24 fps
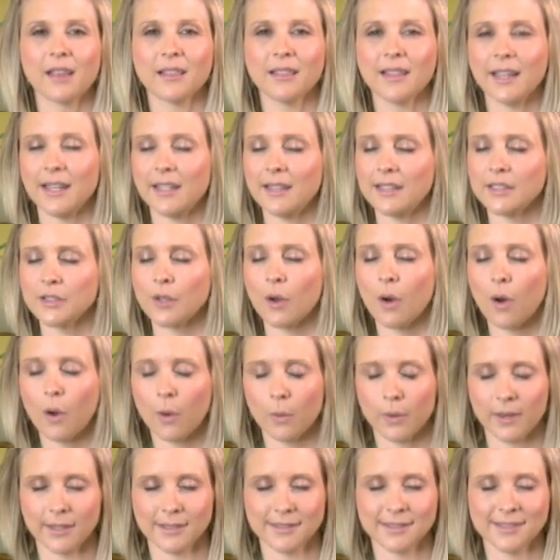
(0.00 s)
ladies,
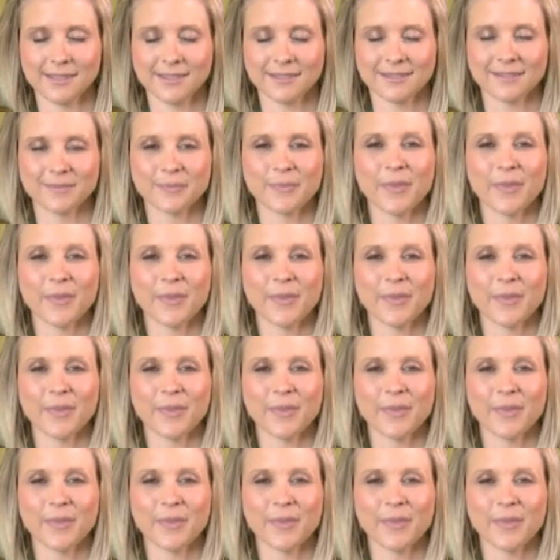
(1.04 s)
always